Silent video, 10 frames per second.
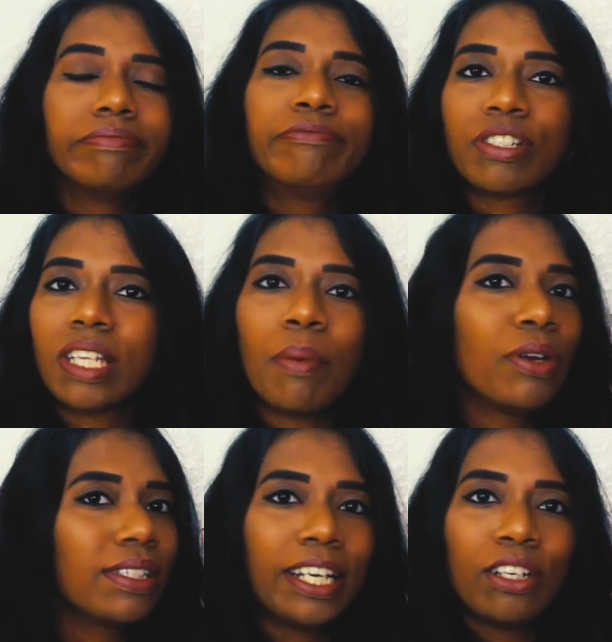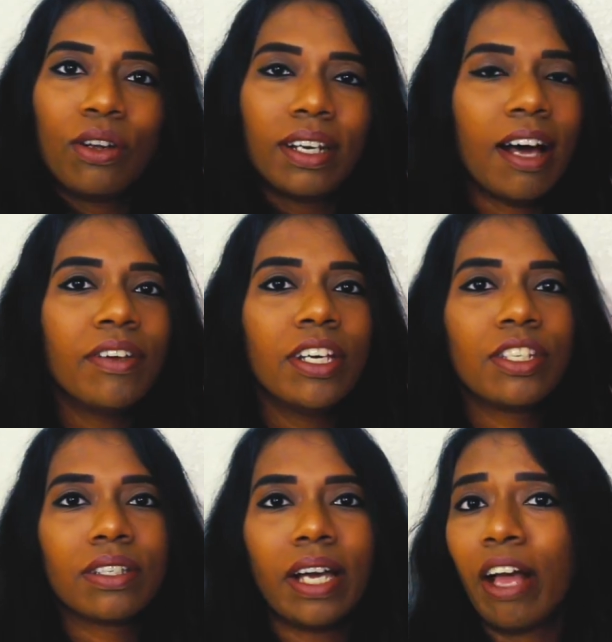for some reason i did not love
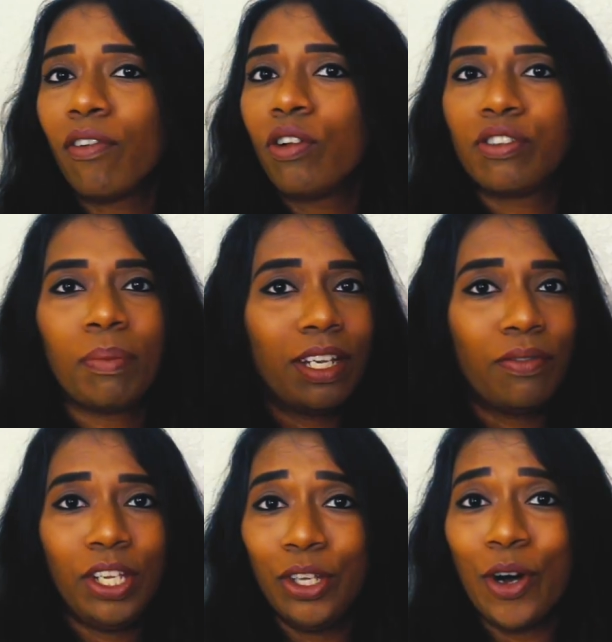it i have also made a video